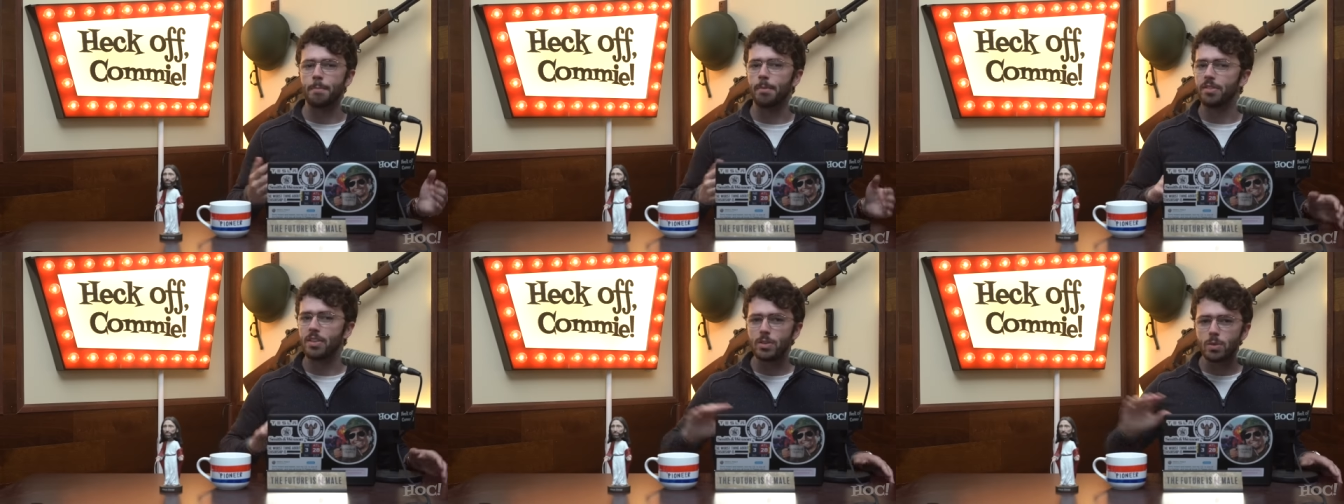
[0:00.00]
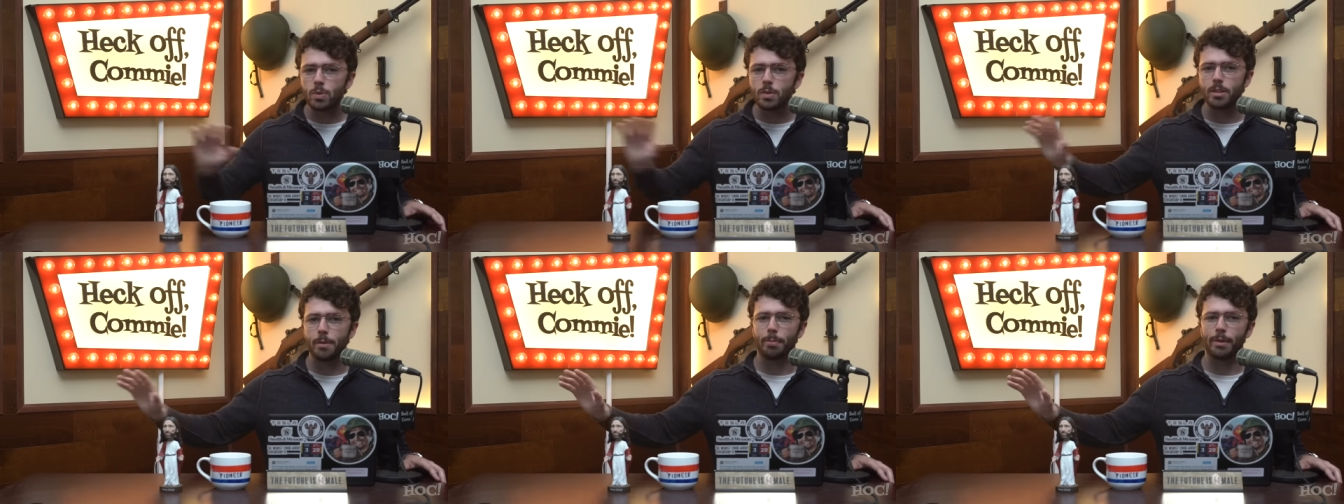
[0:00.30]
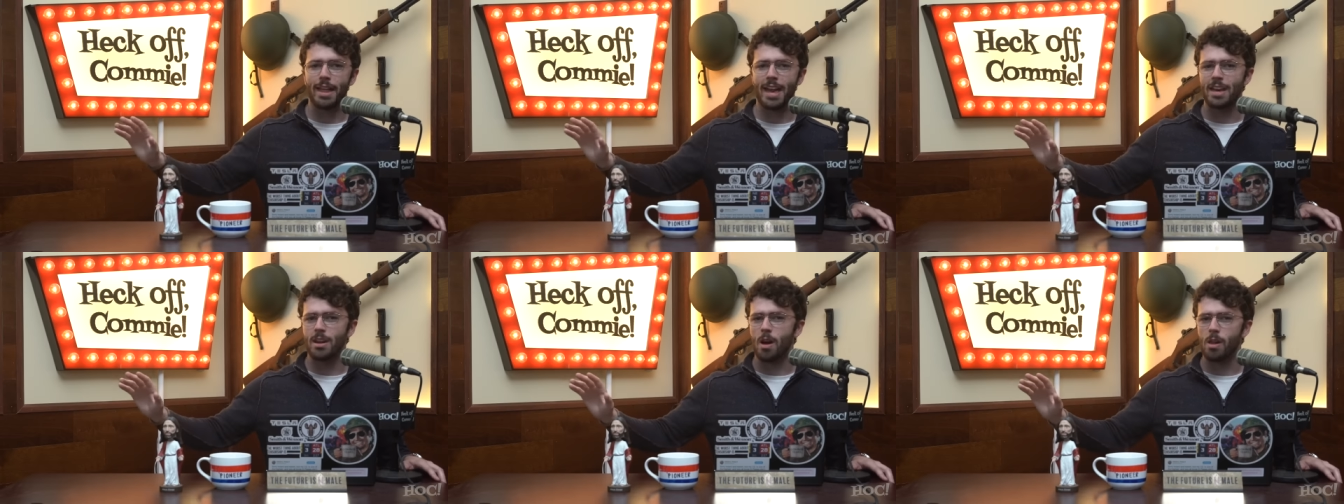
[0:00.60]
But this was the
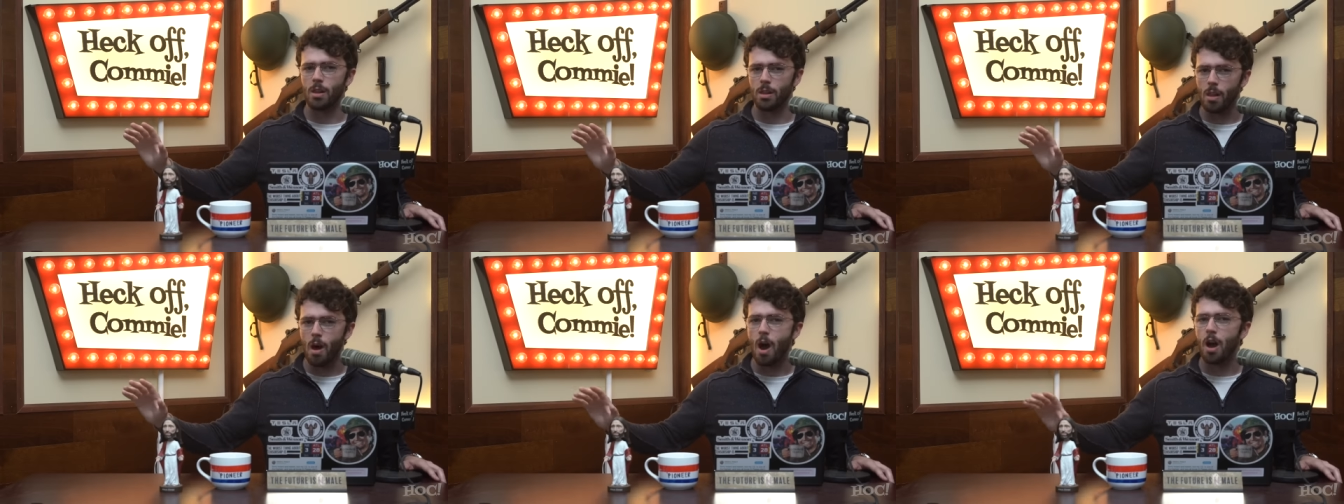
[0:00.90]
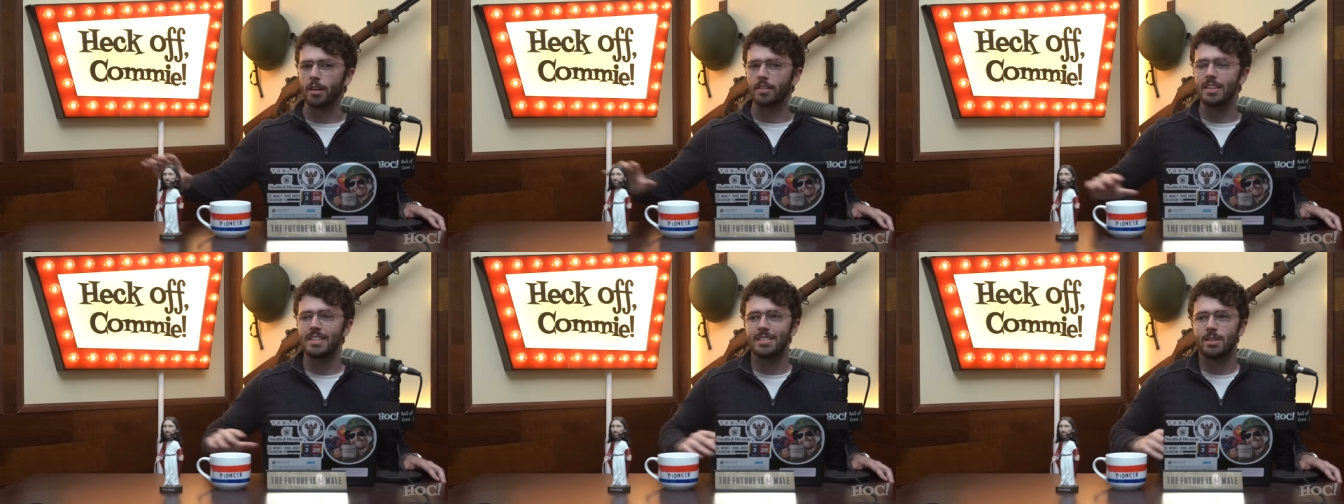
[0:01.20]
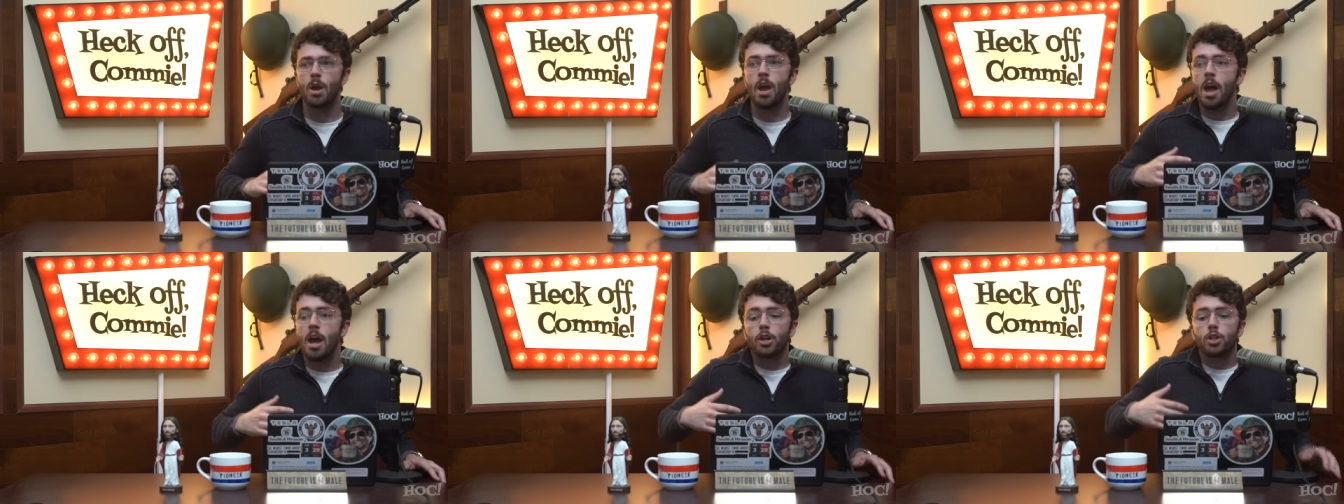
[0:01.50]
plan all along. This
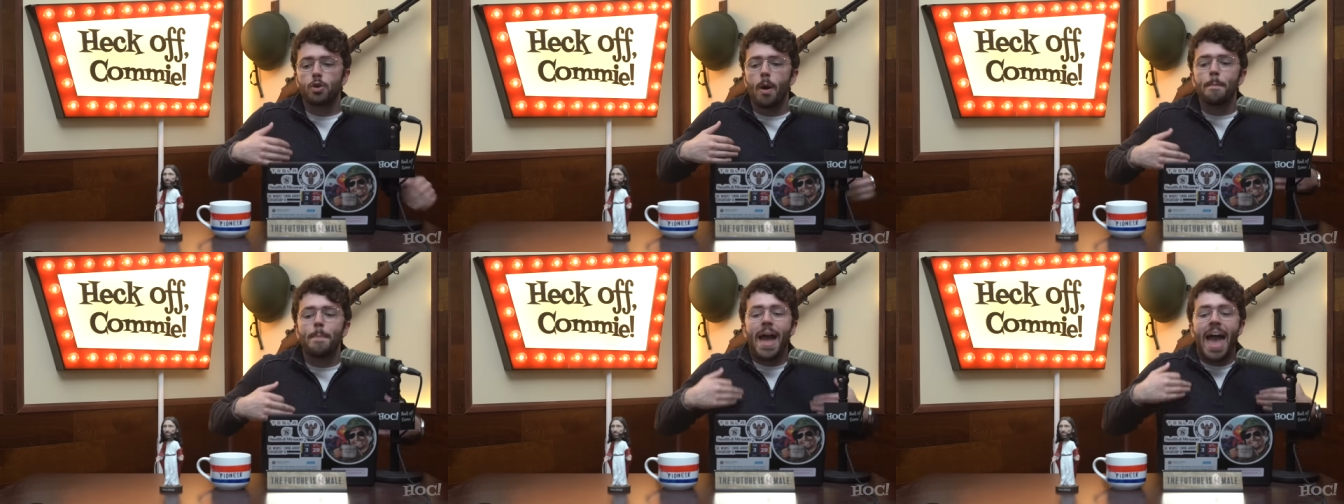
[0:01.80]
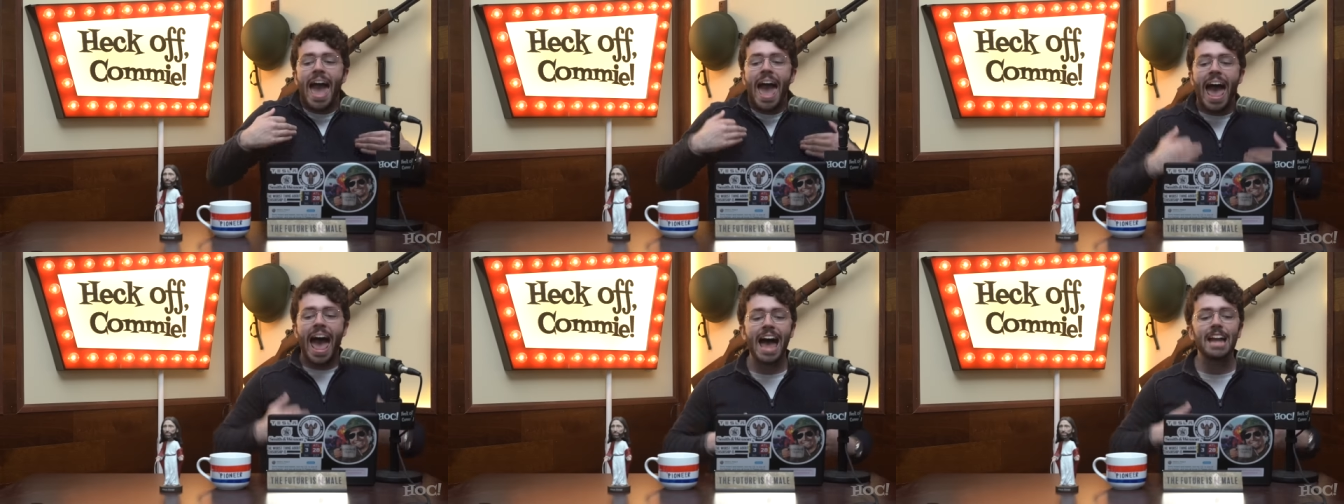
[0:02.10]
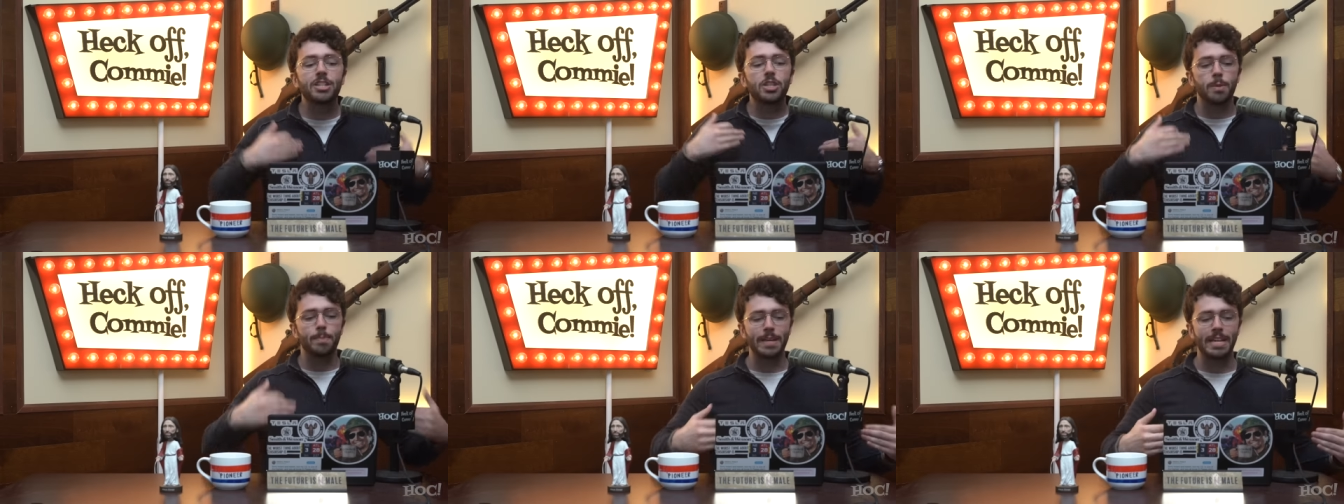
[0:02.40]
Trump
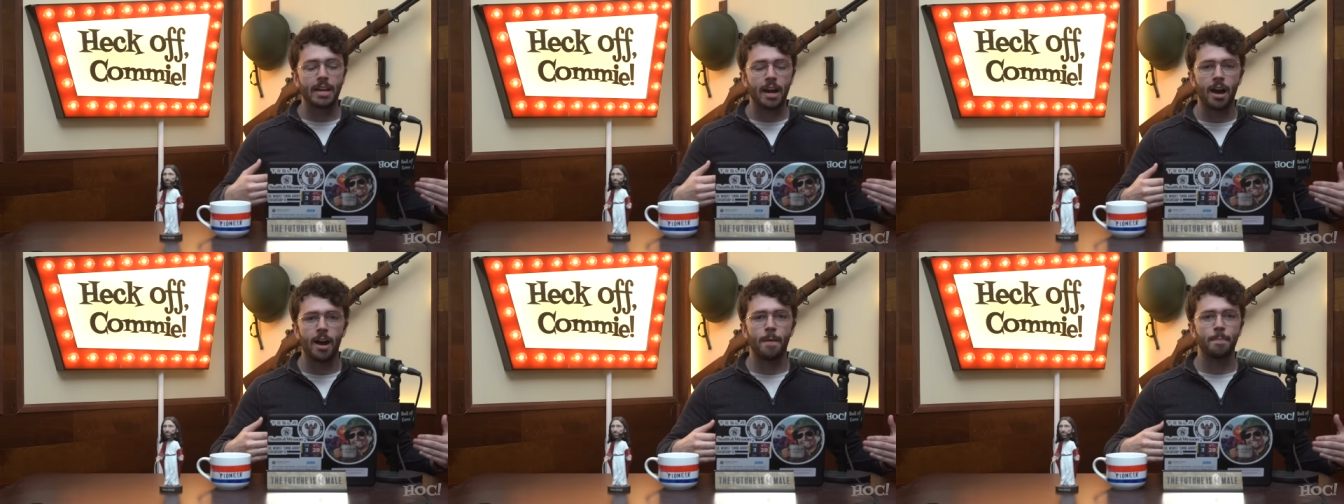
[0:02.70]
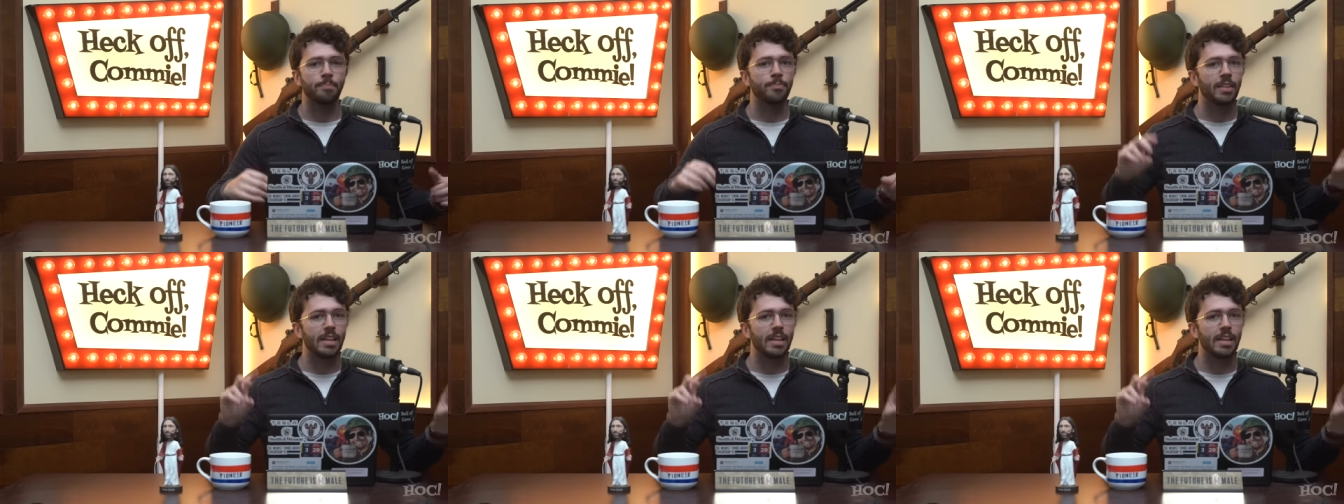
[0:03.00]
had to become